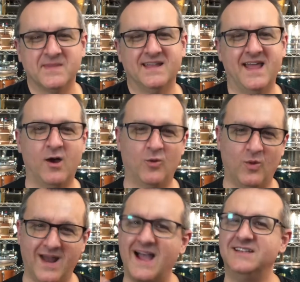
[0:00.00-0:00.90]
Now,
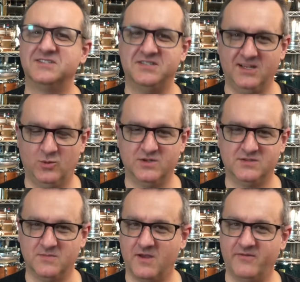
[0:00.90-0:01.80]
what I just did was
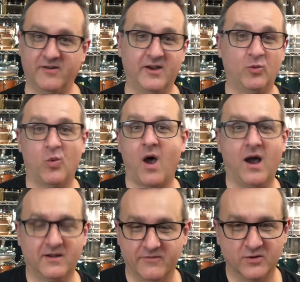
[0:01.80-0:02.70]
a very
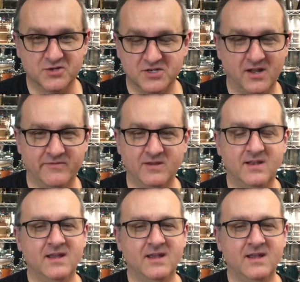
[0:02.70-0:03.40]
rock version of it